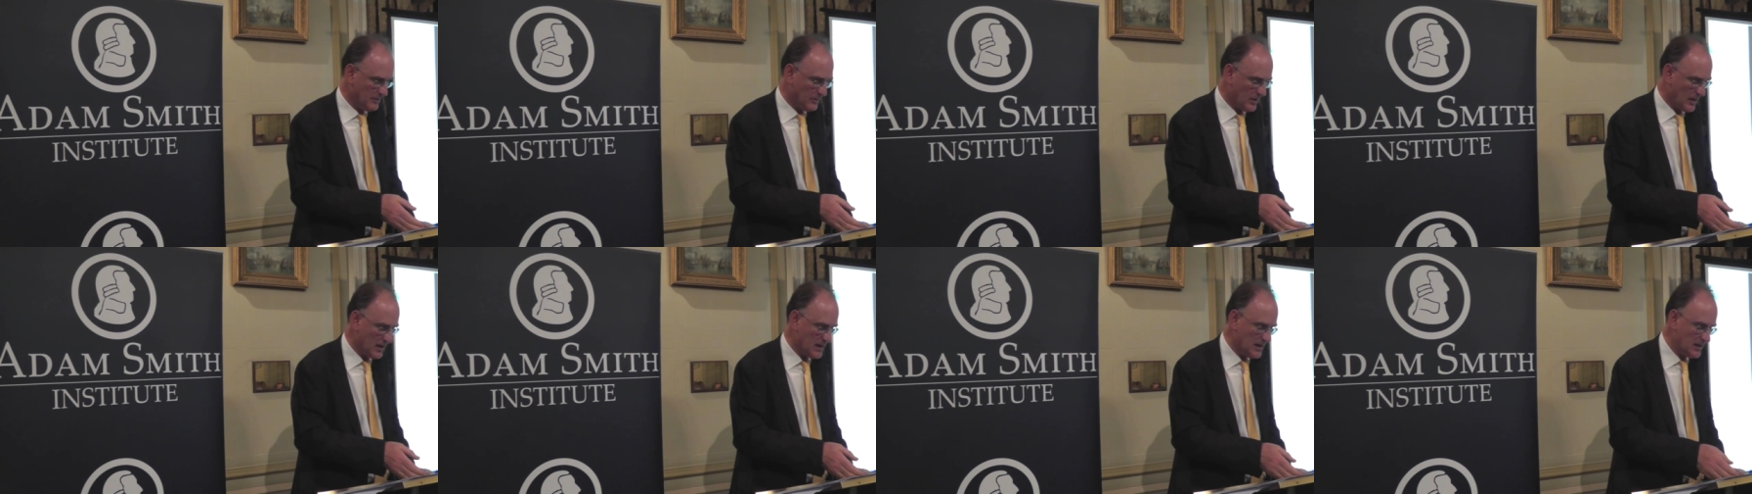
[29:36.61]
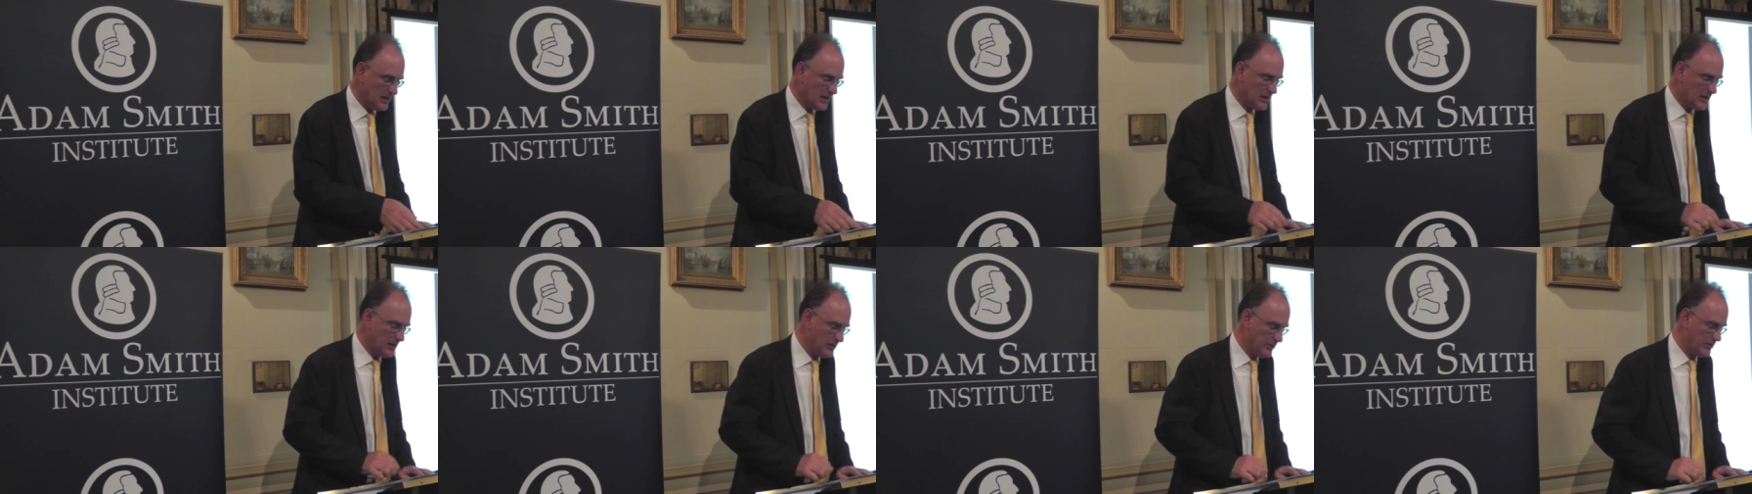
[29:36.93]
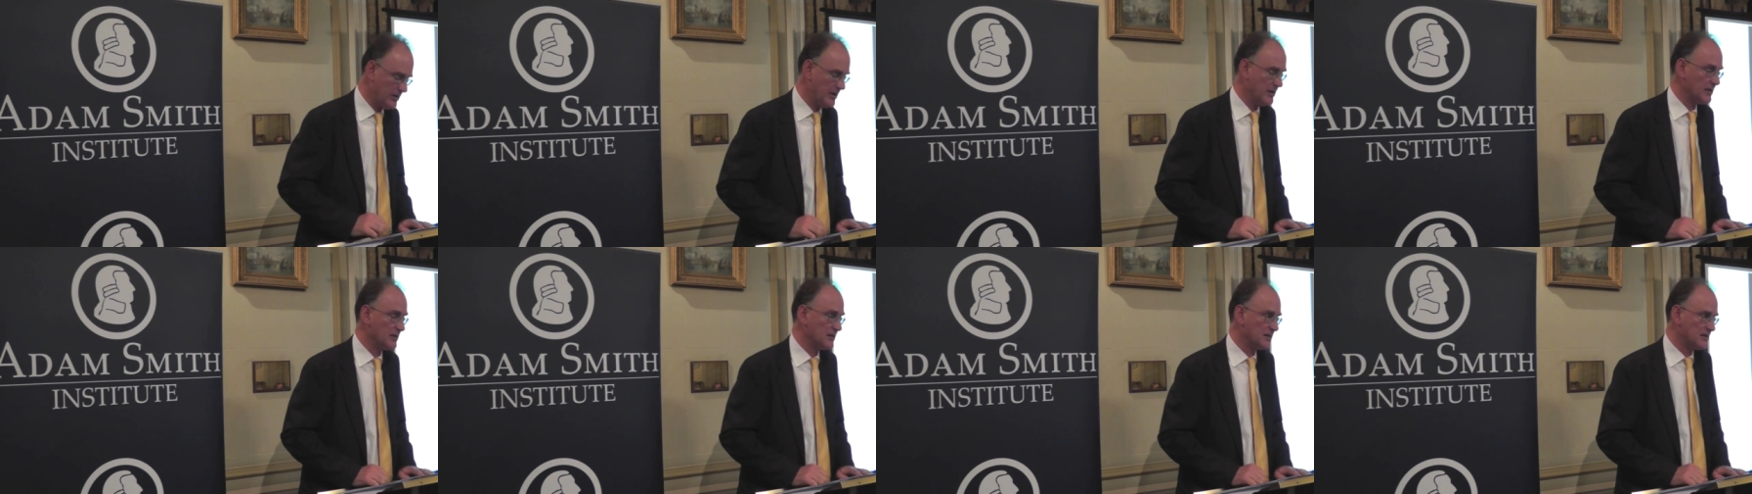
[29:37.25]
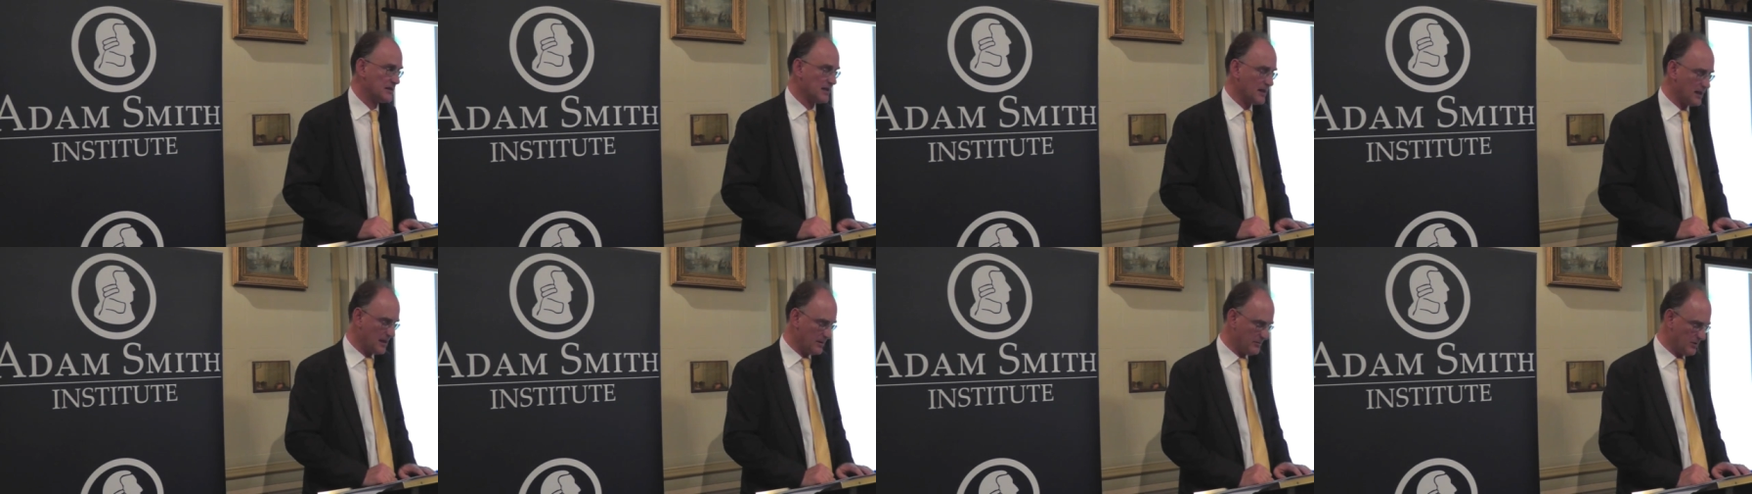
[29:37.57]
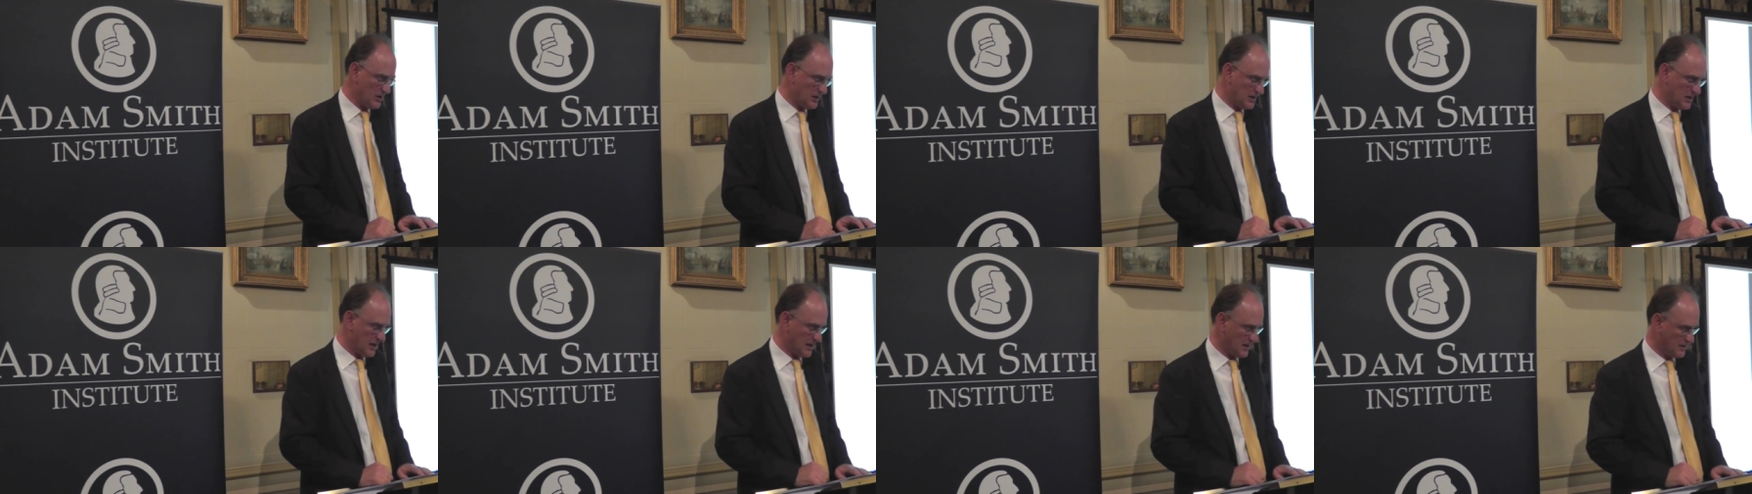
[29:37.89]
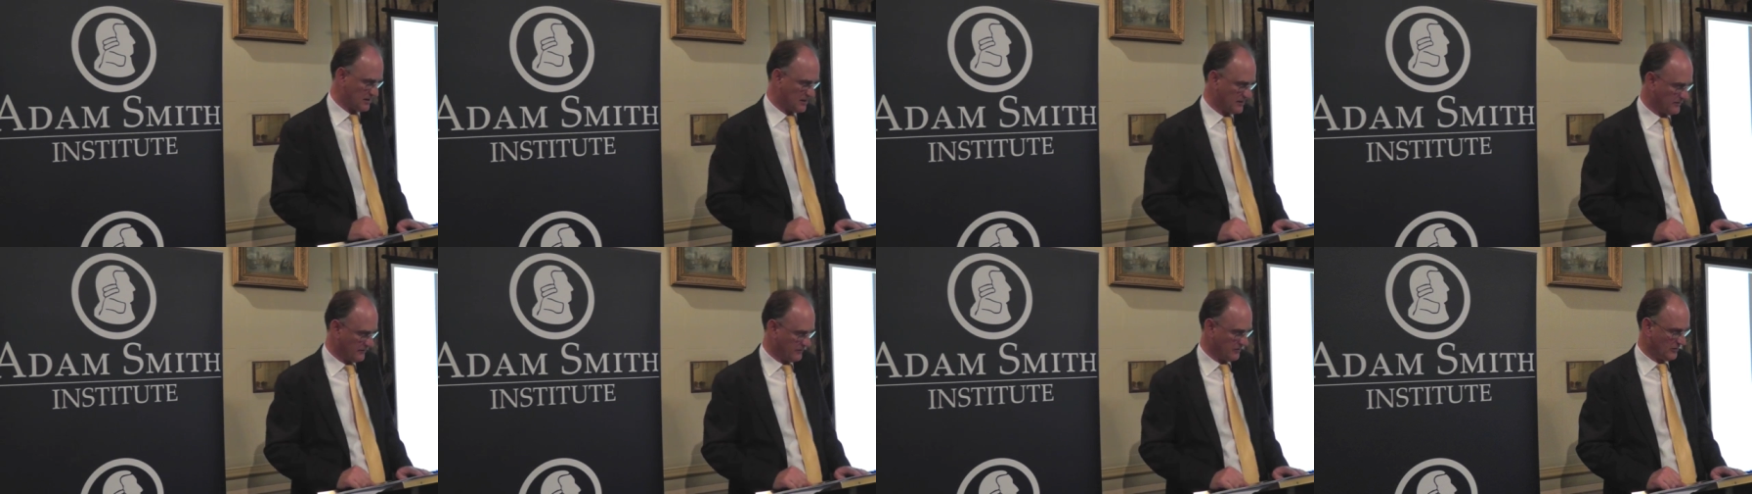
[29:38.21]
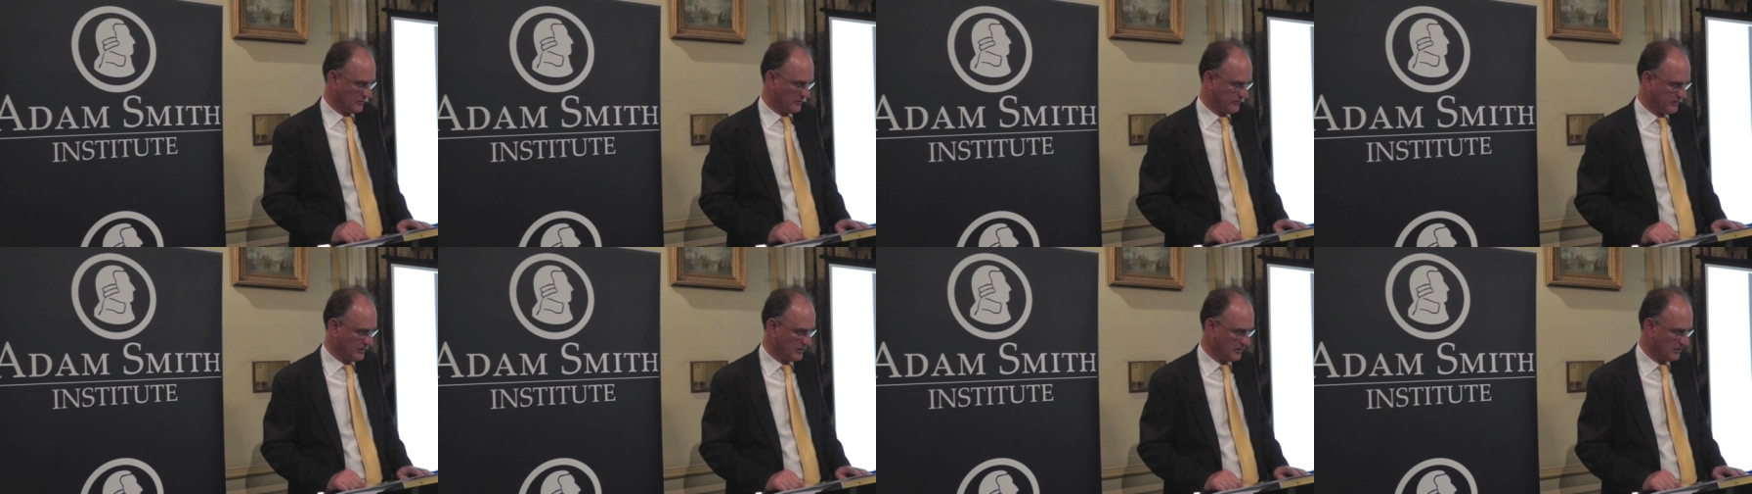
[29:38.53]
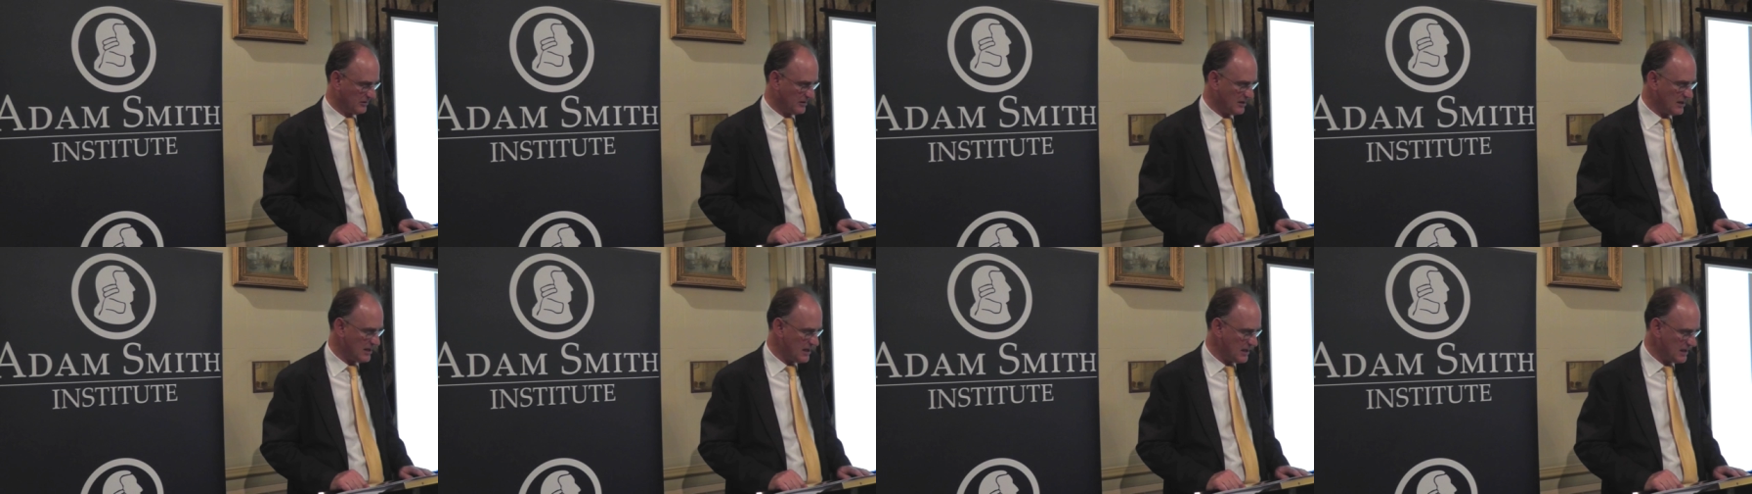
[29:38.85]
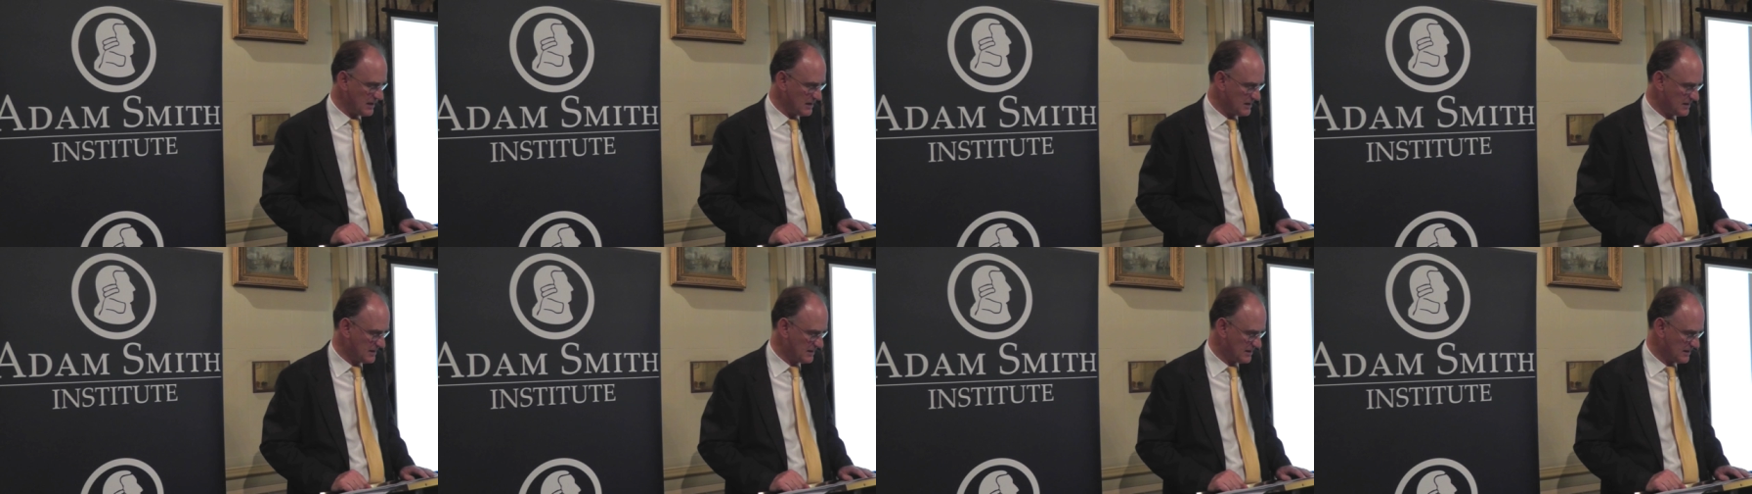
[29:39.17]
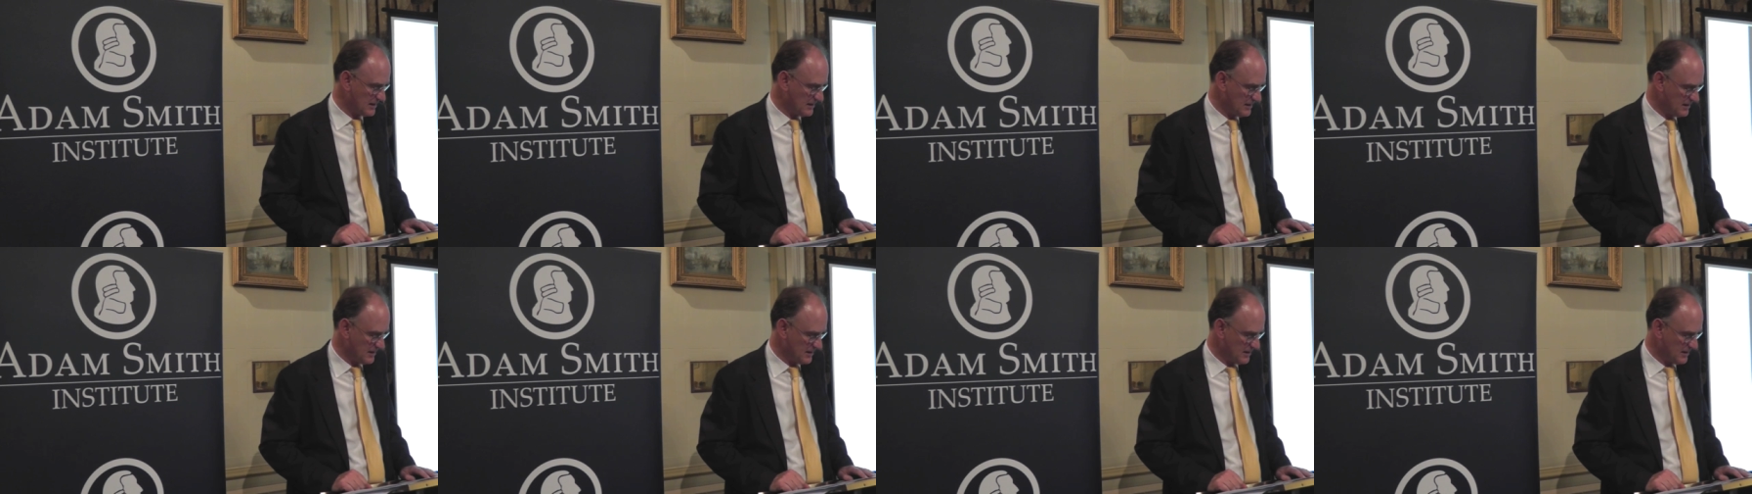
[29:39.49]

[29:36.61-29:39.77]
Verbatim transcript: by lowering the time it takes to fulfill needs,